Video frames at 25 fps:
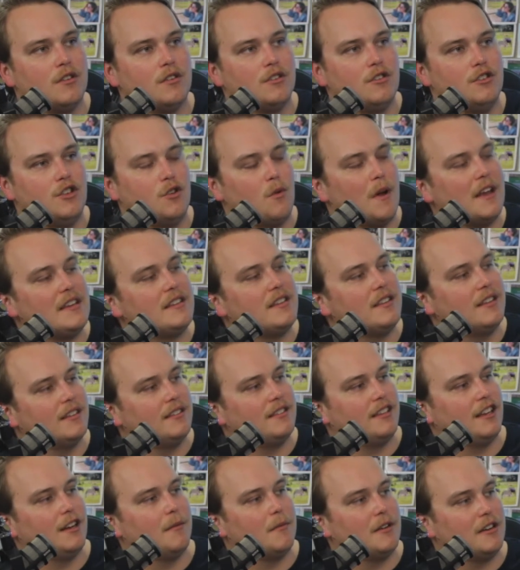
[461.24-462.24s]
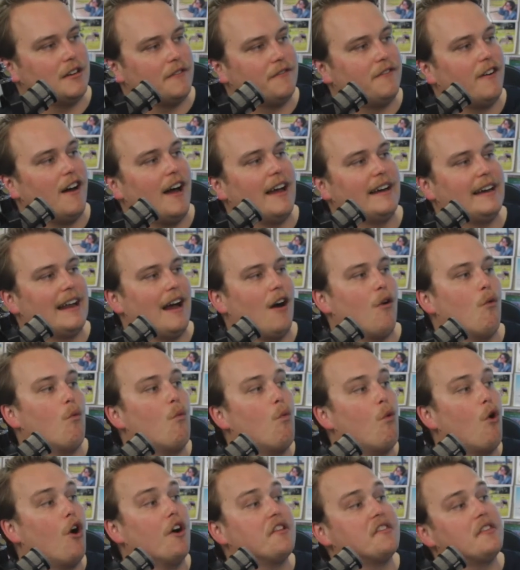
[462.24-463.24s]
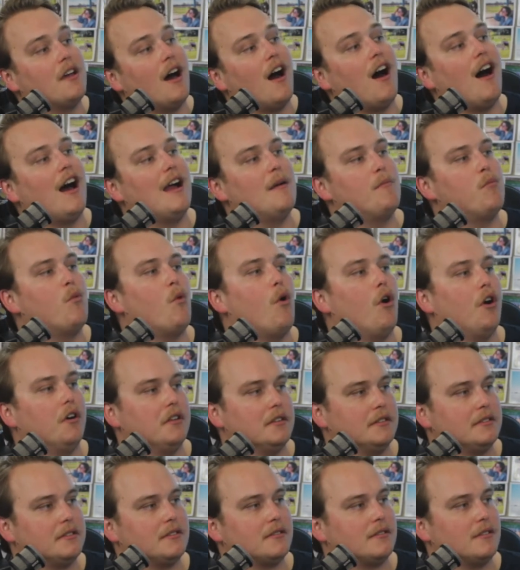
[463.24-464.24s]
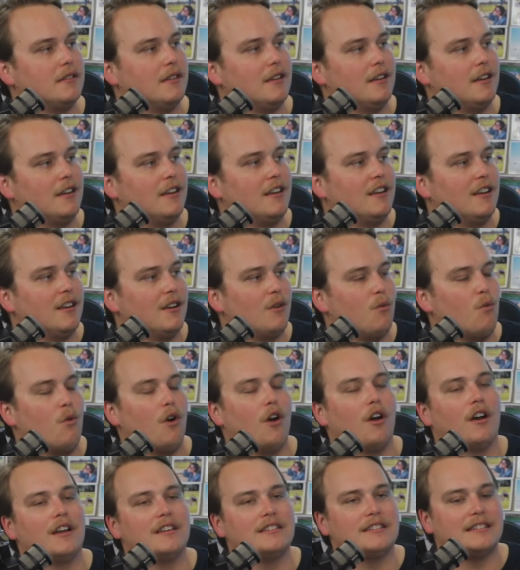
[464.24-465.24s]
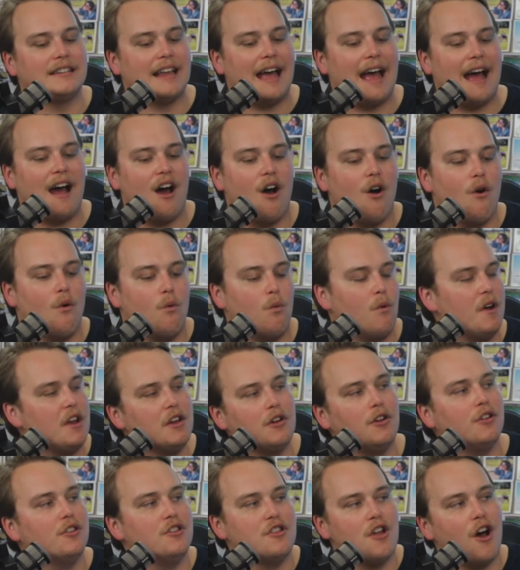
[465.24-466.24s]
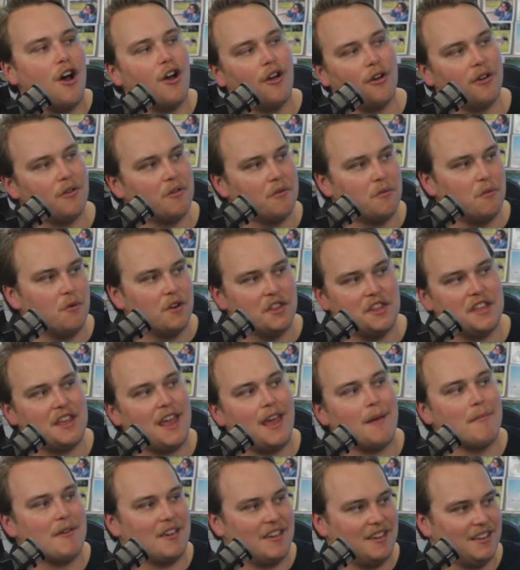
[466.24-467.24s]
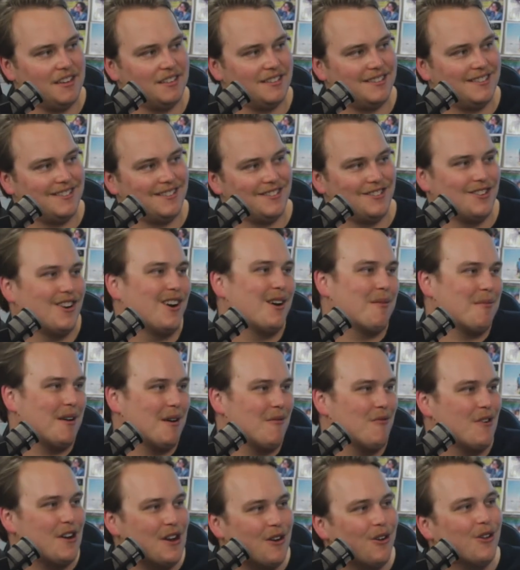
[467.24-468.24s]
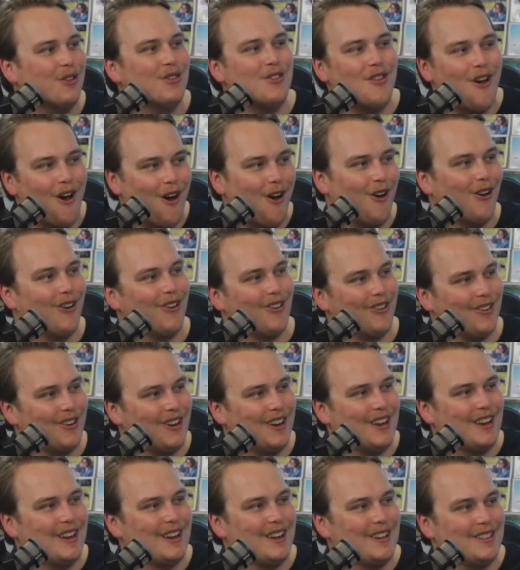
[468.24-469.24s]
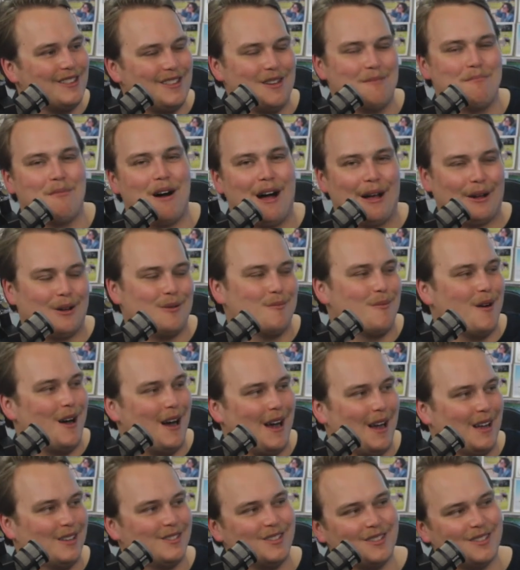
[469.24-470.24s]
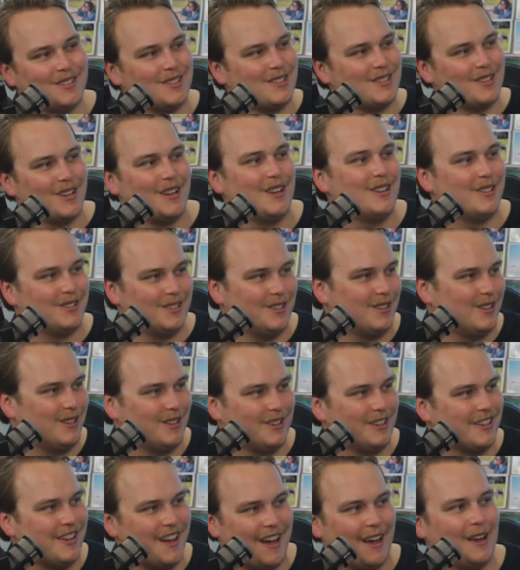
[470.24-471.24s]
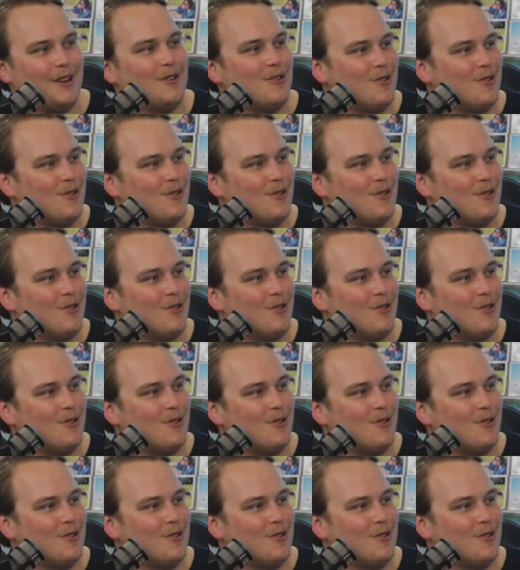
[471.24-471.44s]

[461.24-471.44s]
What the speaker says: you went to the cinema to find out what the hype was. Whereas now, we all know what the gimmick is. Do you know what I mean? We all know that Michael Myers is a guy who